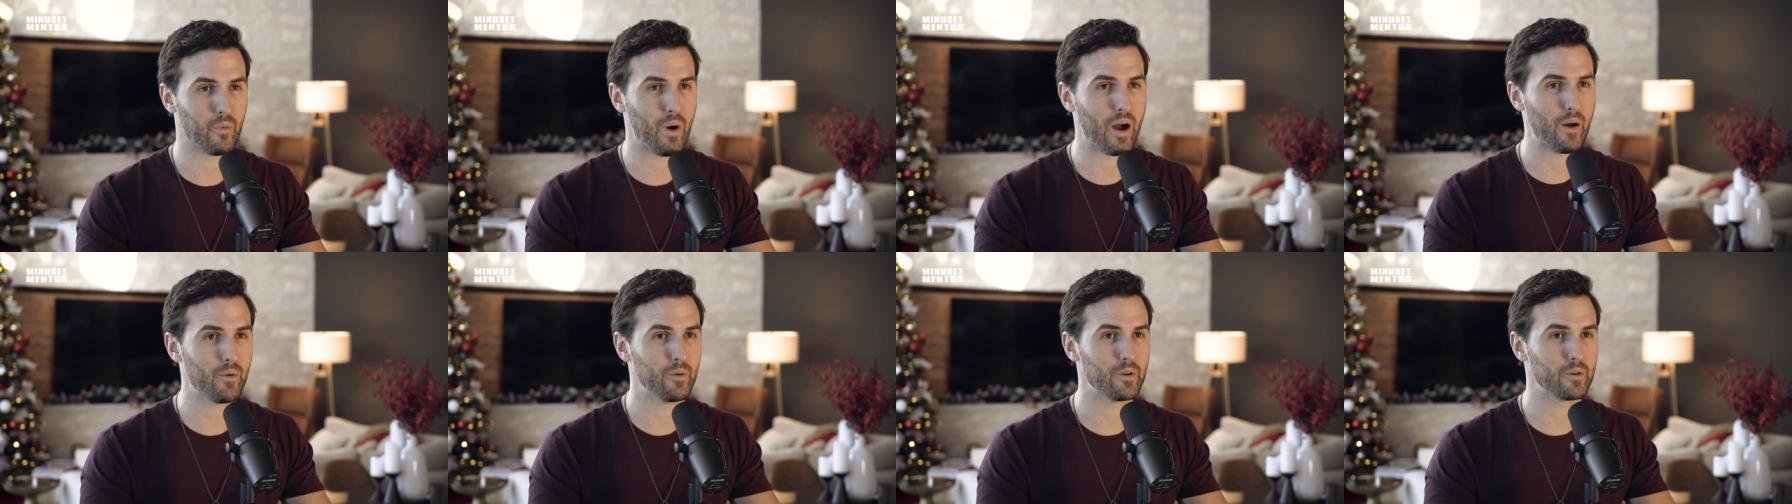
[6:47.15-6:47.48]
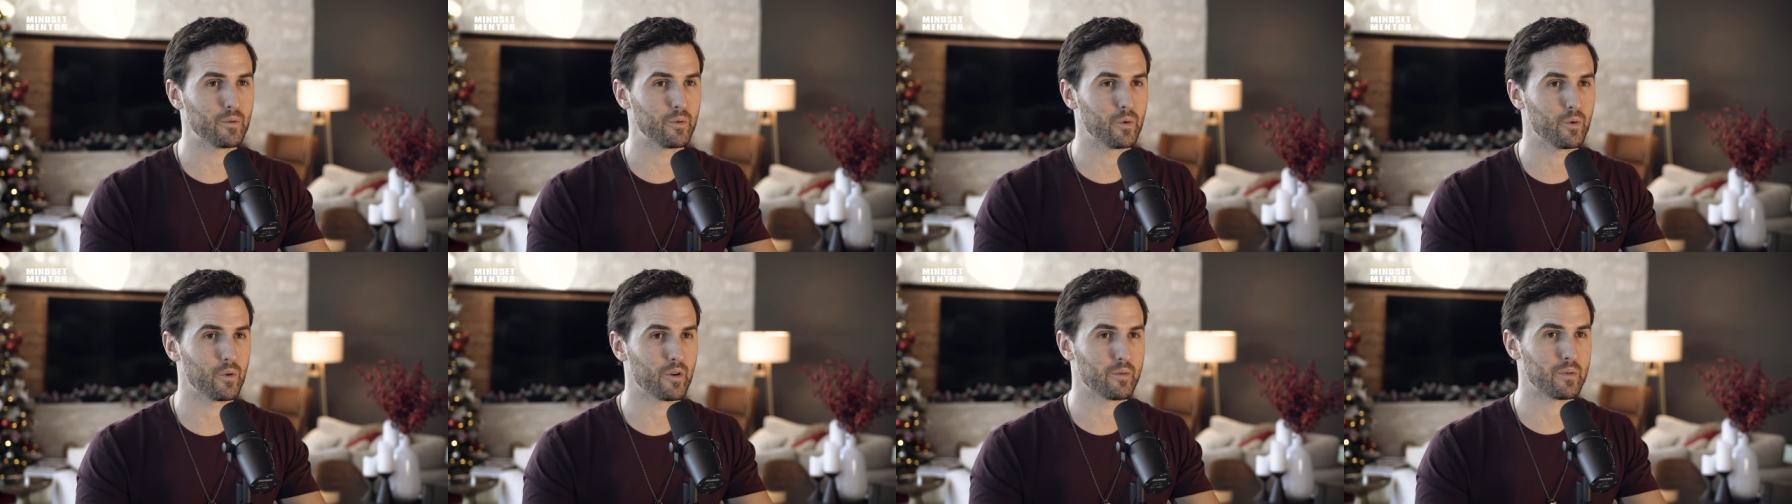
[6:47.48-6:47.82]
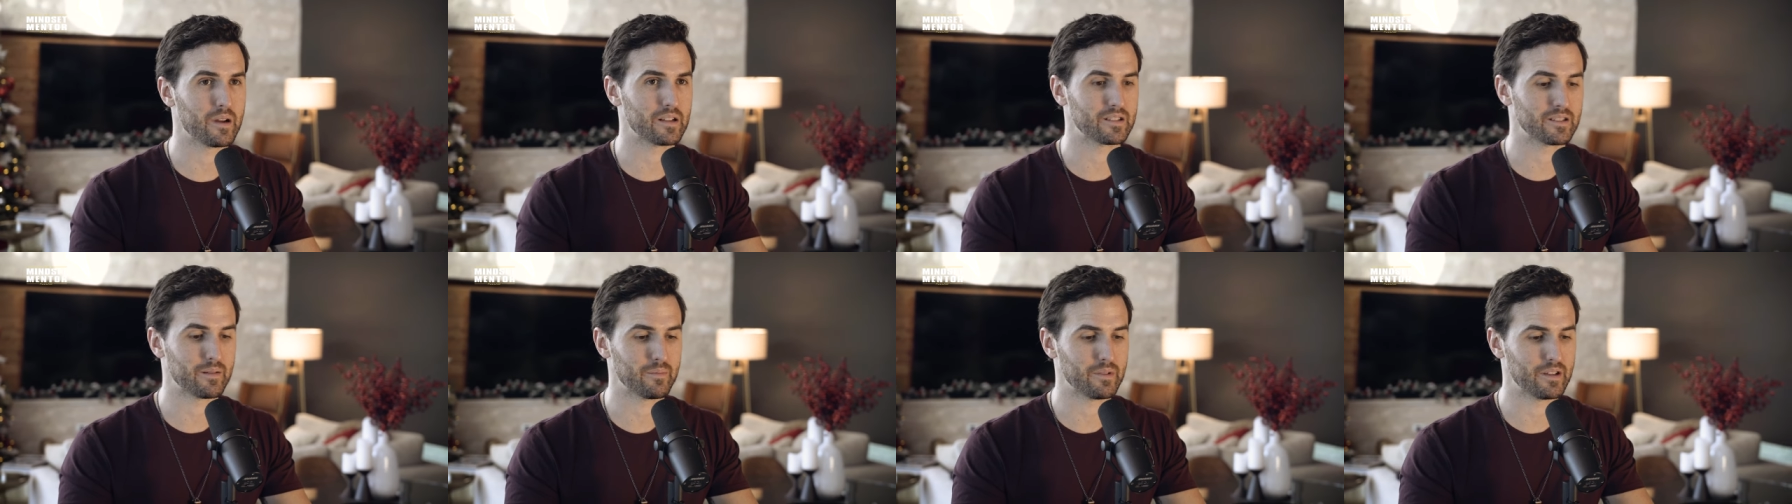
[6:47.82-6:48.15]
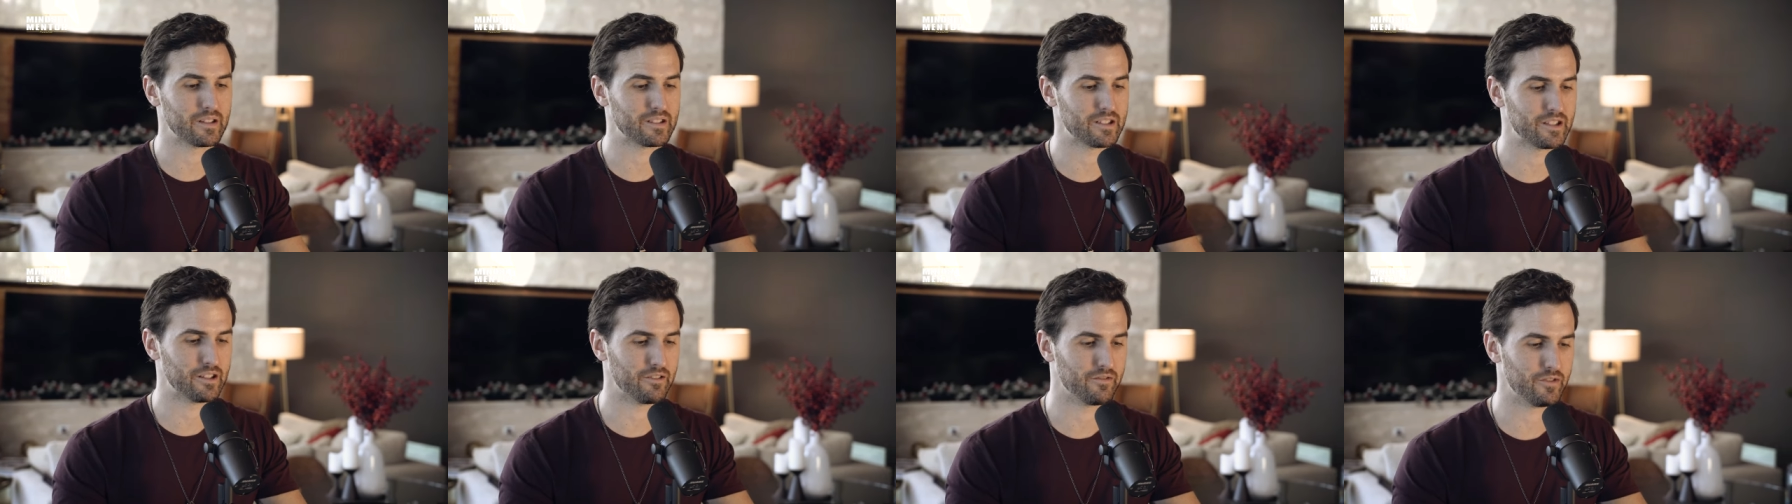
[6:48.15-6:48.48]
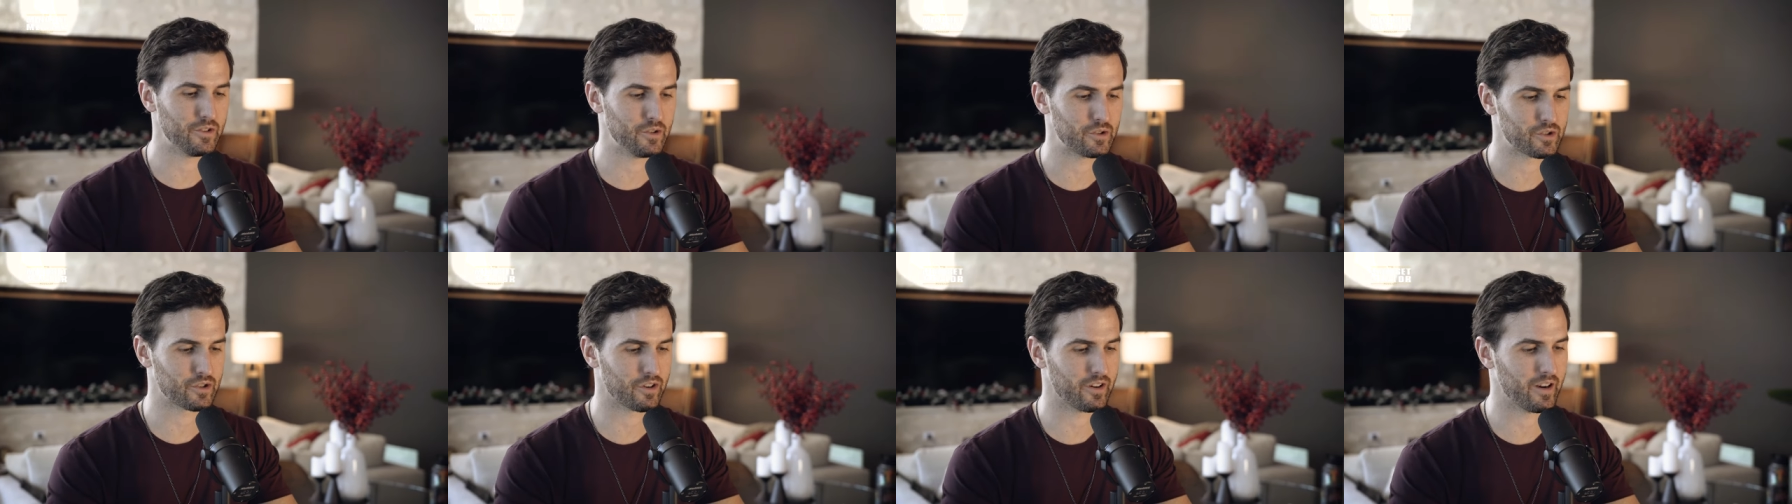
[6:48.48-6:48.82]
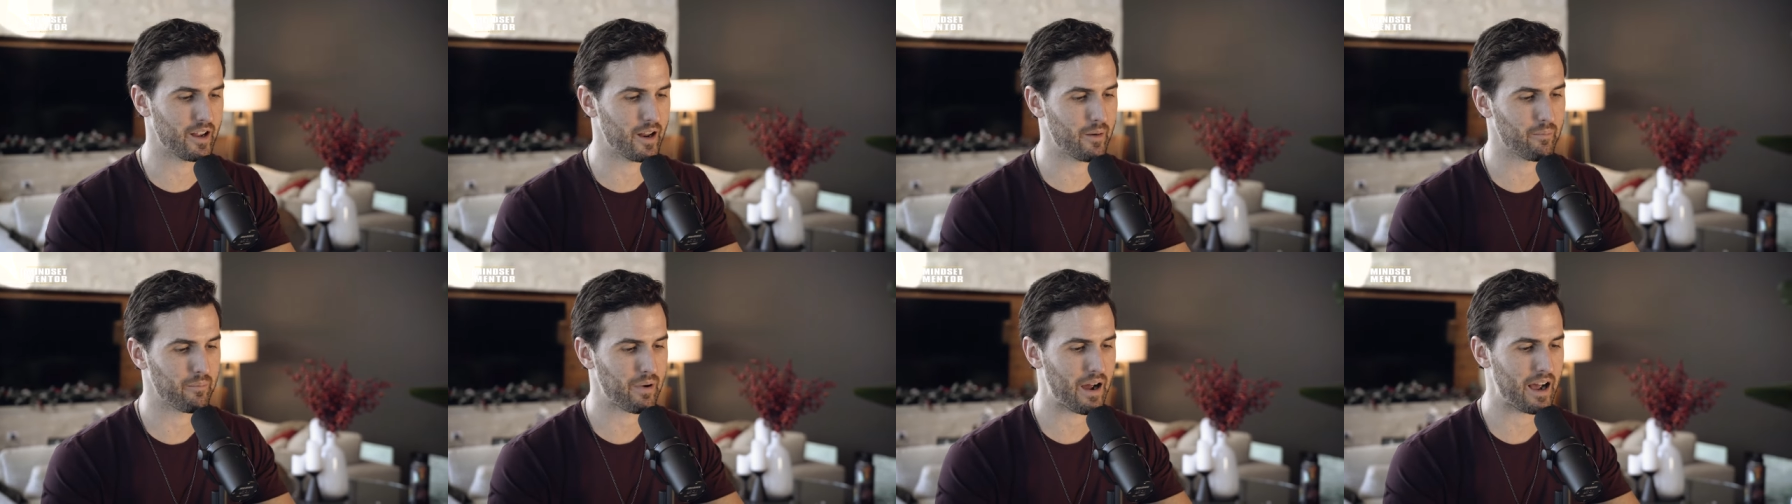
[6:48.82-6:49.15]
why would we worry about something that's in the future
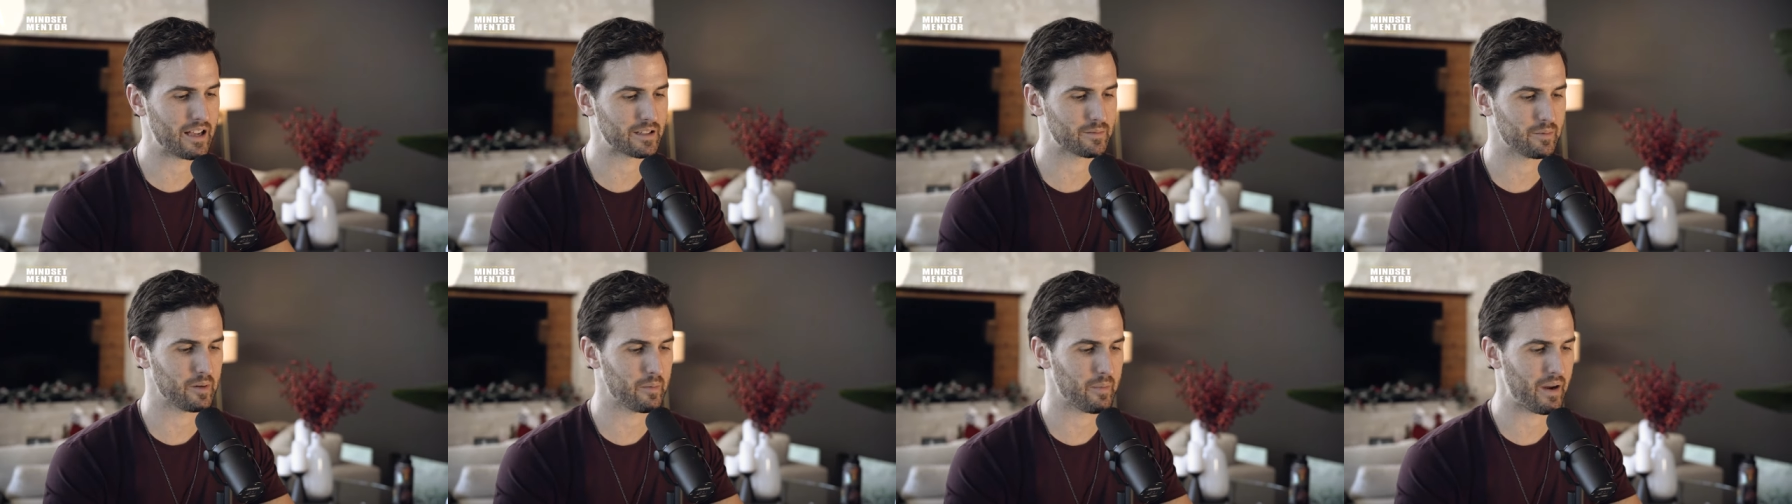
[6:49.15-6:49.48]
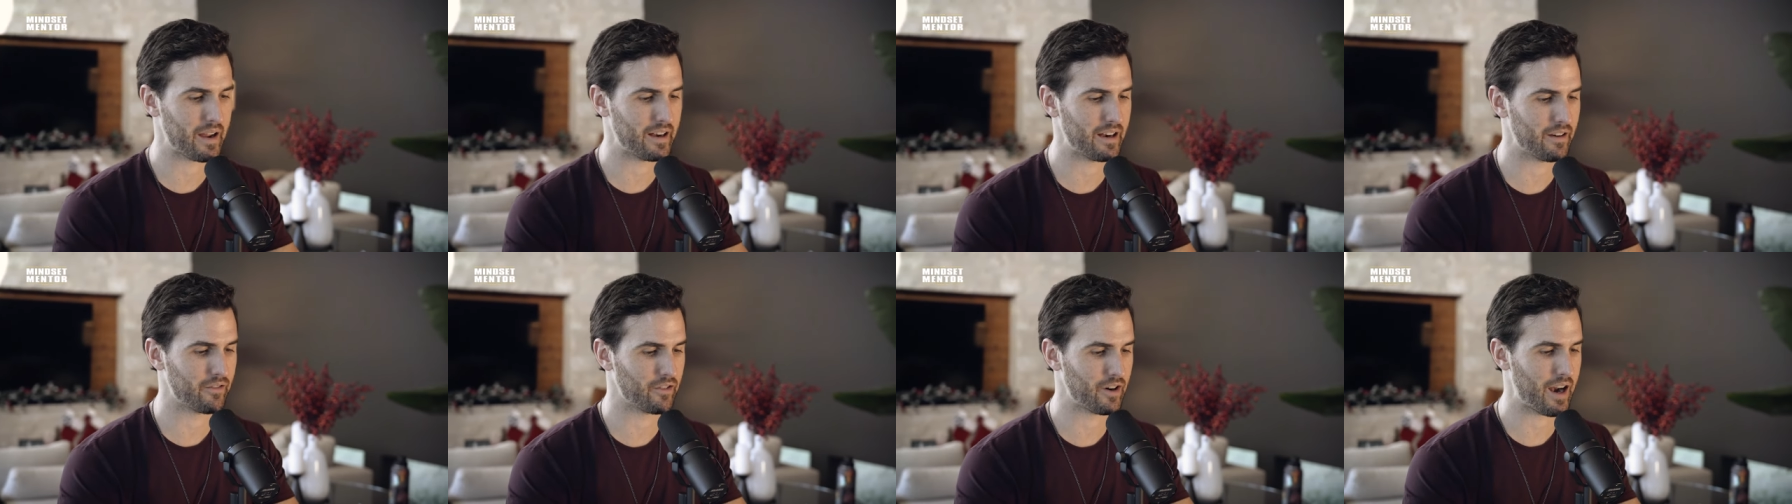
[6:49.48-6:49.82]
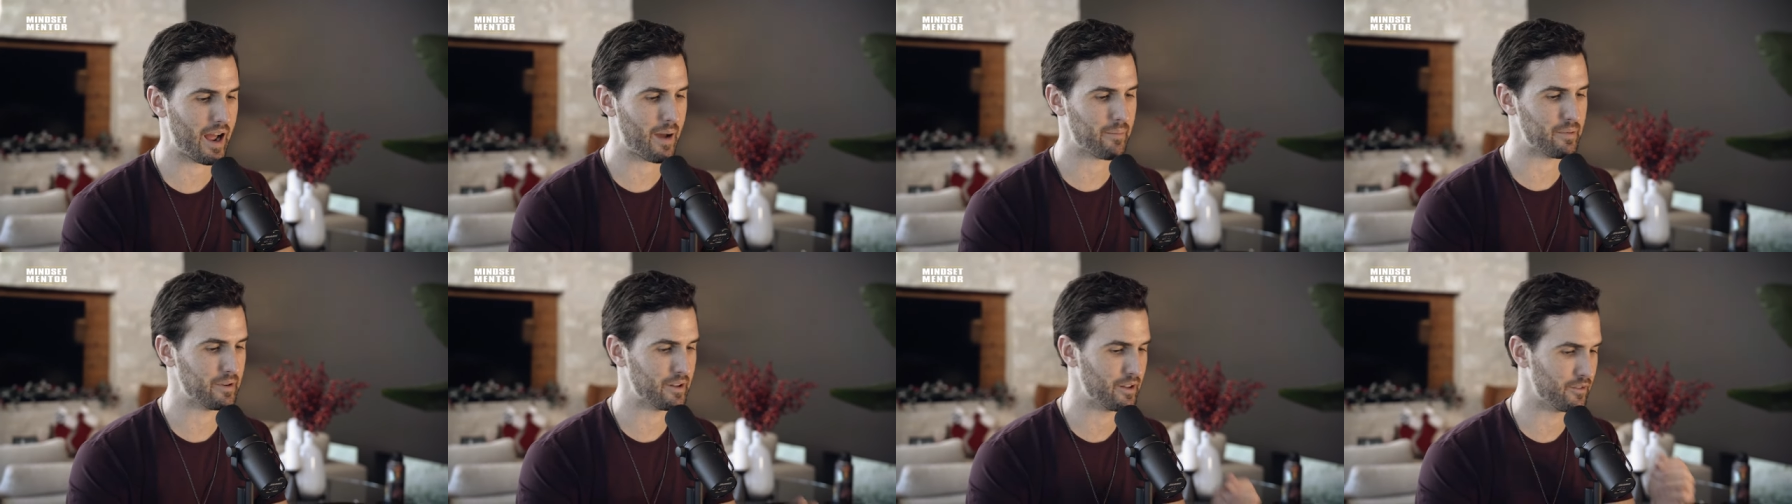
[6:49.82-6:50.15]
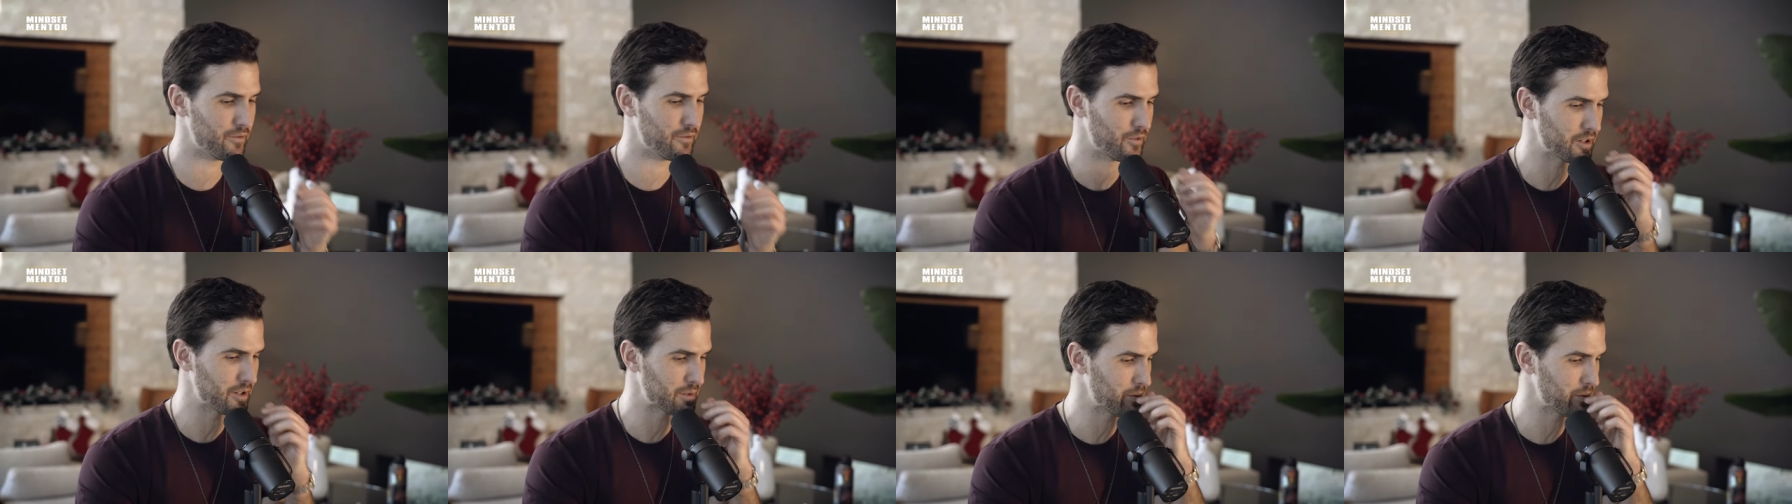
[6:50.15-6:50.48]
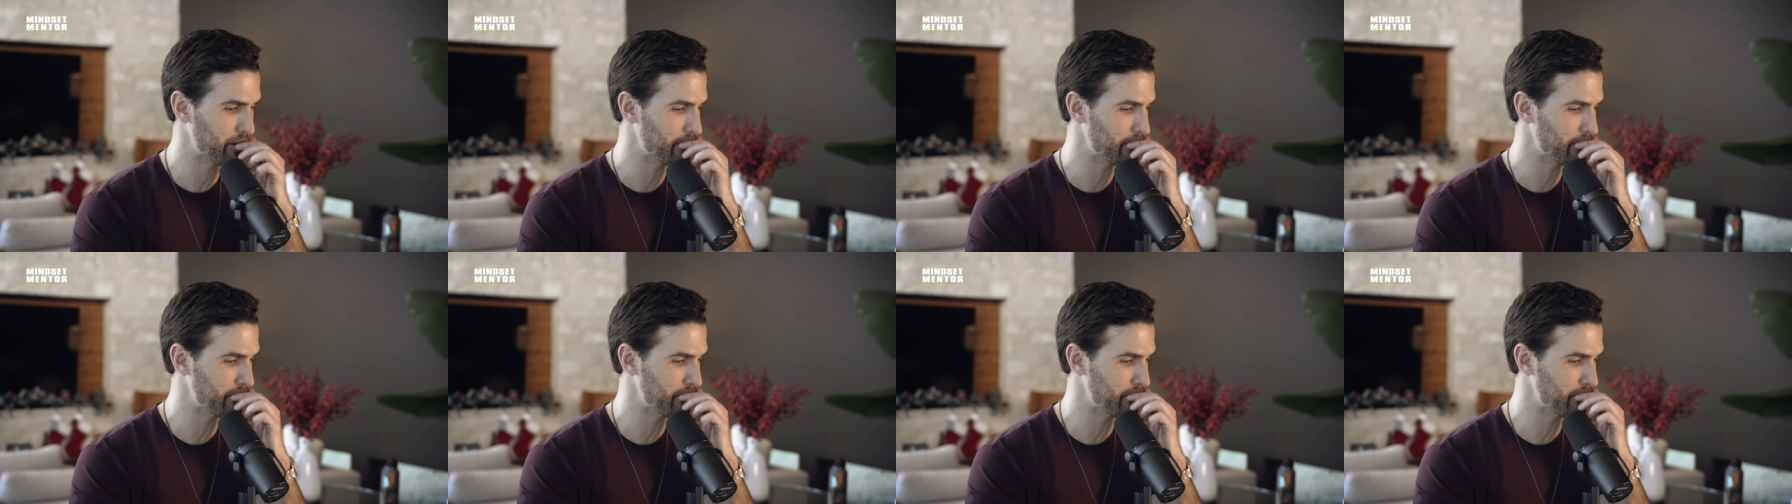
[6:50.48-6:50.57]
and possibly might never happen in the first